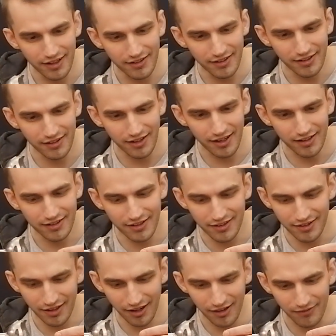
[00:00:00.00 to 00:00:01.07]
getting like
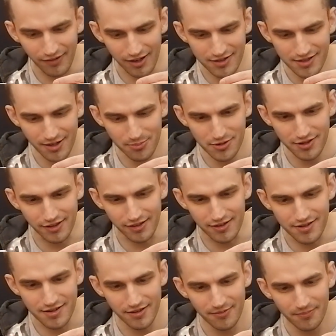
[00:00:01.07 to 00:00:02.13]
that halva
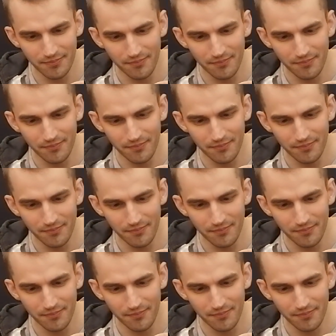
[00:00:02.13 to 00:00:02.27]
substance.